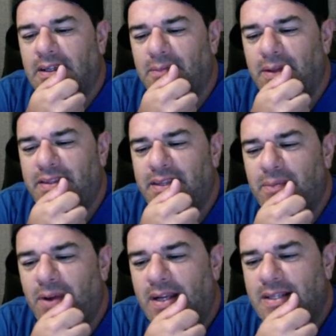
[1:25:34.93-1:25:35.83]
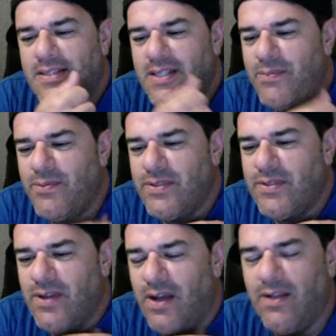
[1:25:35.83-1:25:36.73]
I think Marky's nipples
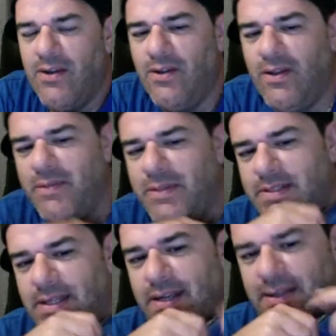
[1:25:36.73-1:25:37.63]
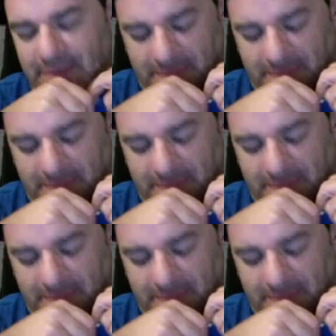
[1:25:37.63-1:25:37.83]
is colored. Hold on, let me check.